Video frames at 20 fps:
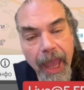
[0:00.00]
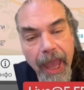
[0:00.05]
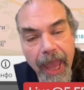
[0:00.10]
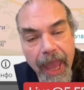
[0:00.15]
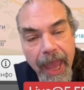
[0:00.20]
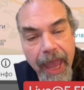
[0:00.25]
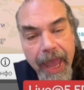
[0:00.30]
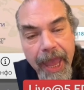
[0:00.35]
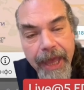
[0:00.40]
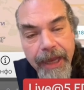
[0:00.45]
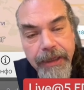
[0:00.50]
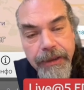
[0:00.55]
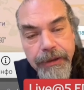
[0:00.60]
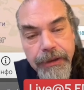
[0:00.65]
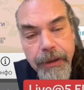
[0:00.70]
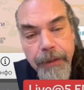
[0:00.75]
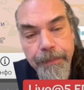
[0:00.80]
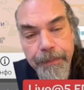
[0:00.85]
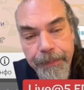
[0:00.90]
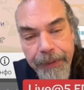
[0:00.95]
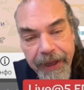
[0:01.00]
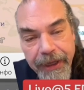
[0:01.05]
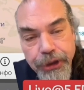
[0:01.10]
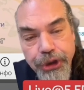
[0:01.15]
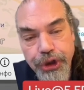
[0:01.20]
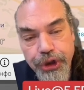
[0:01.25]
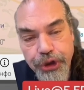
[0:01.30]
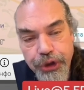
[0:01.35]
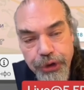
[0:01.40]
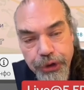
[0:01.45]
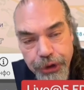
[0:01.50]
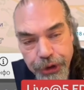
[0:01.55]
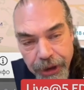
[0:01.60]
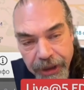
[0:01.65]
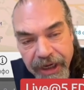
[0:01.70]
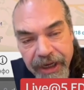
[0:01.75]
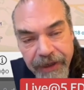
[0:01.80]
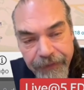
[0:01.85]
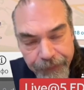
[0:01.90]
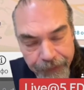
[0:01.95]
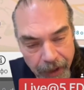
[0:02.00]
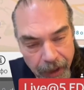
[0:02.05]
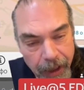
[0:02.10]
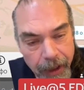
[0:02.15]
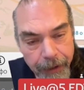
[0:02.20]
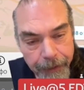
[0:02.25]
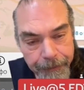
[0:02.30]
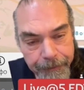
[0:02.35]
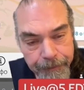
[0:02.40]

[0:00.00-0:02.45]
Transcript: and Pishchanivka,